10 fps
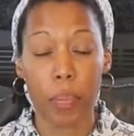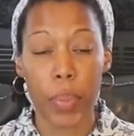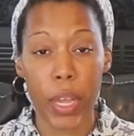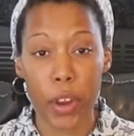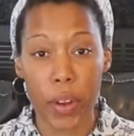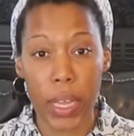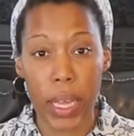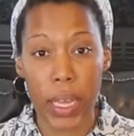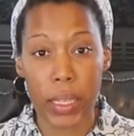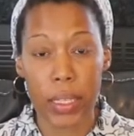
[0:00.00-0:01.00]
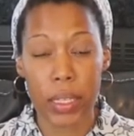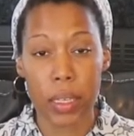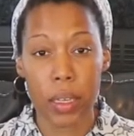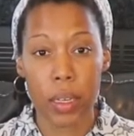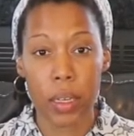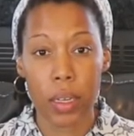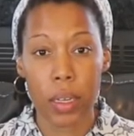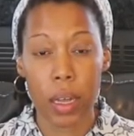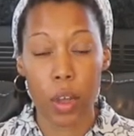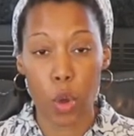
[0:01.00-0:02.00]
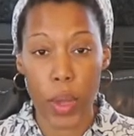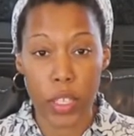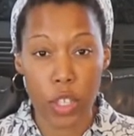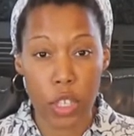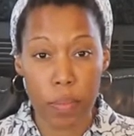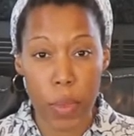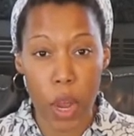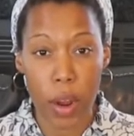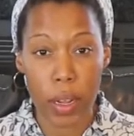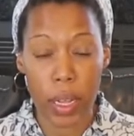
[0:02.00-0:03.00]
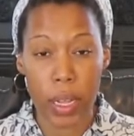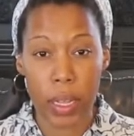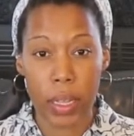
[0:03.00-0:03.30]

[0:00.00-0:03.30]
periods, a question mark,